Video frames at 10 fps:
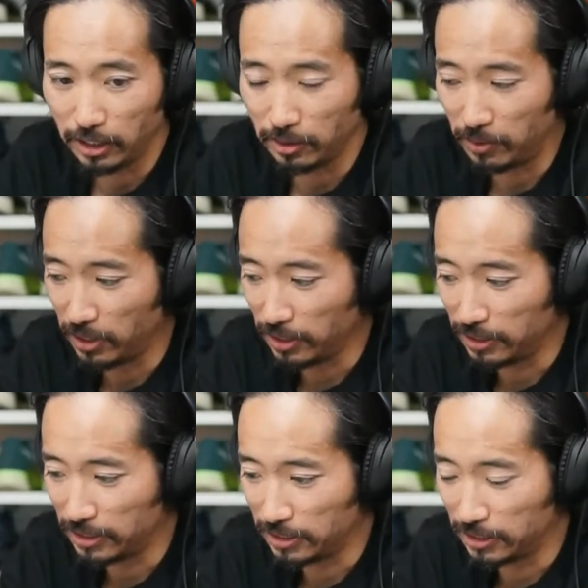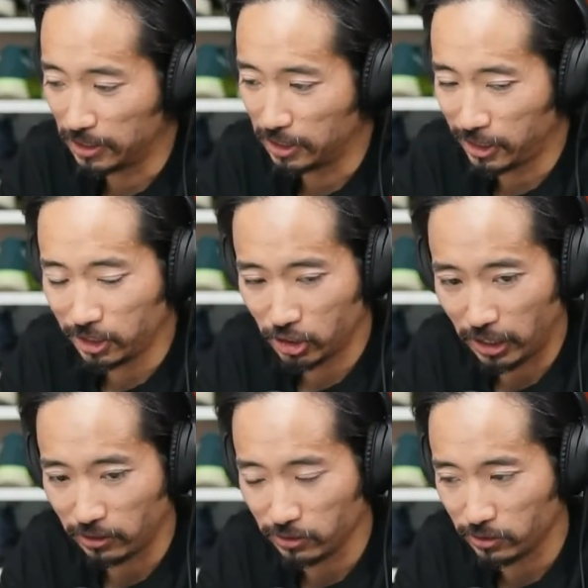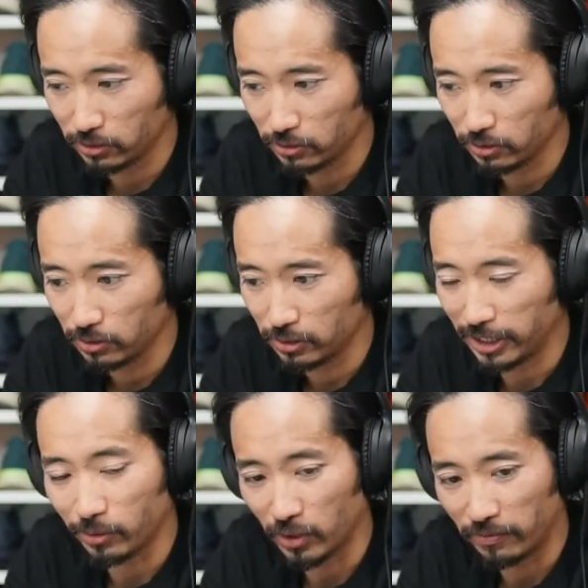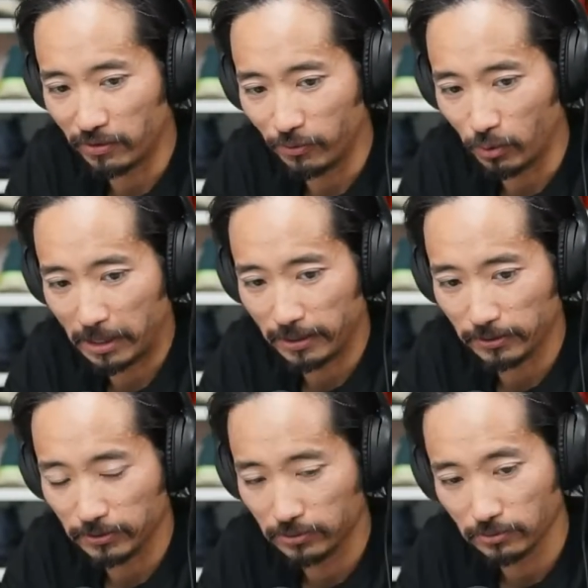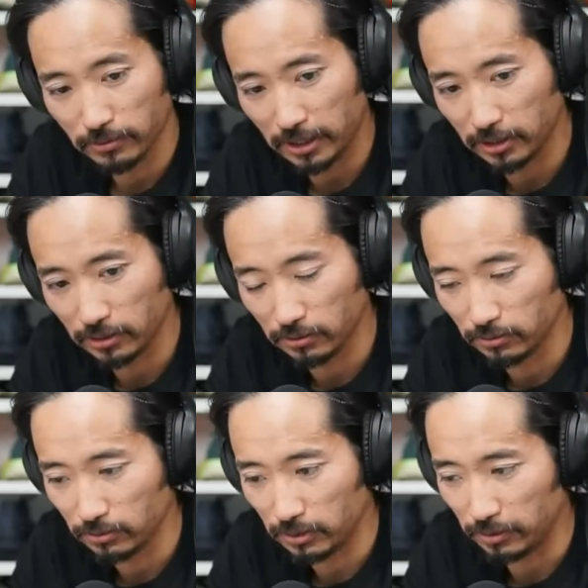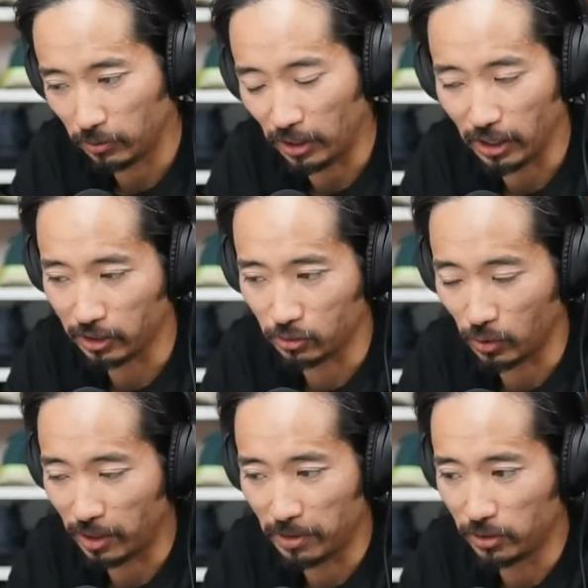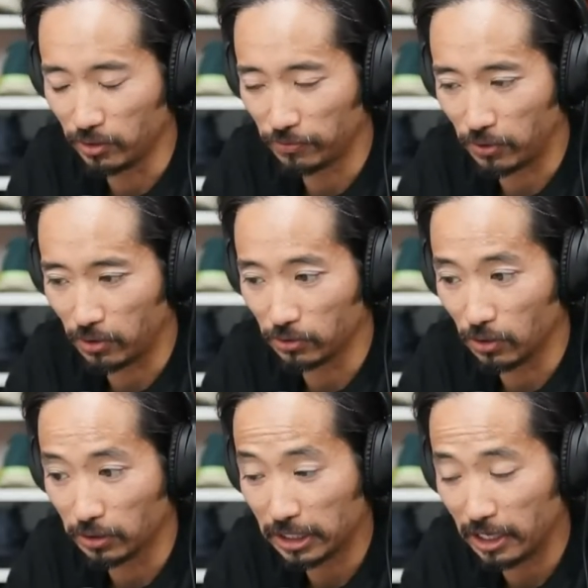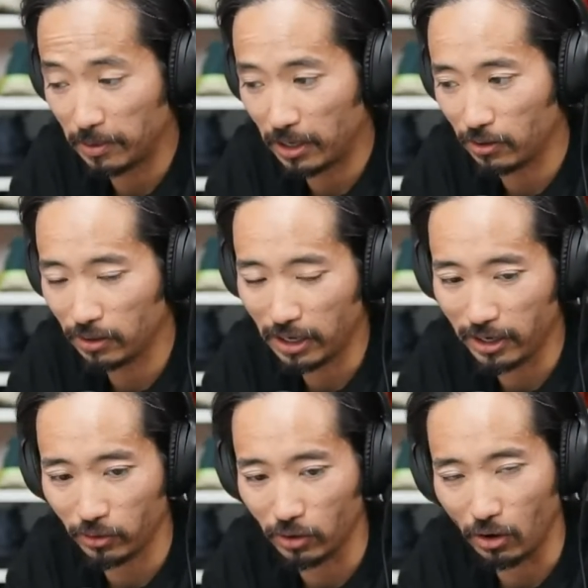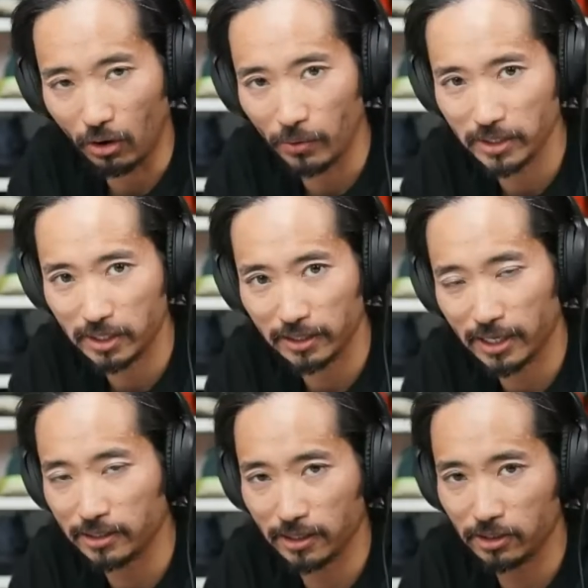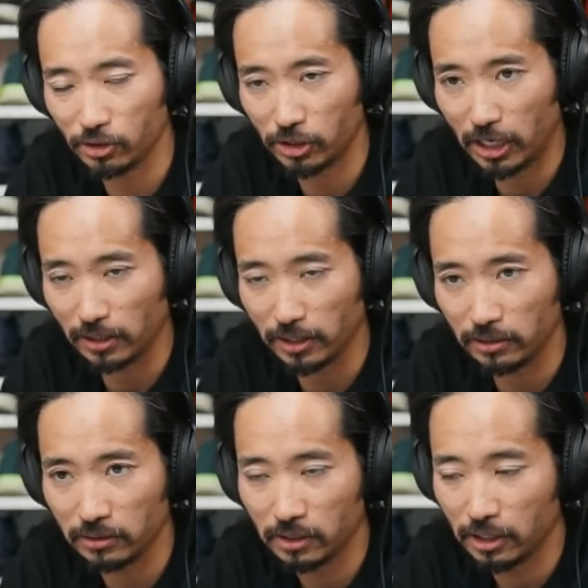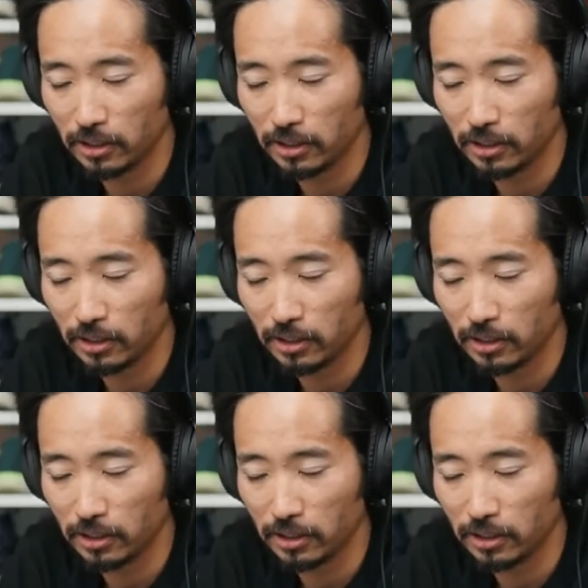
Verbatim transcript: I'm gonna bring six gels, taking one every four miles. That's that's what I've been doing for a long time now. I don't always get that sixth gel in.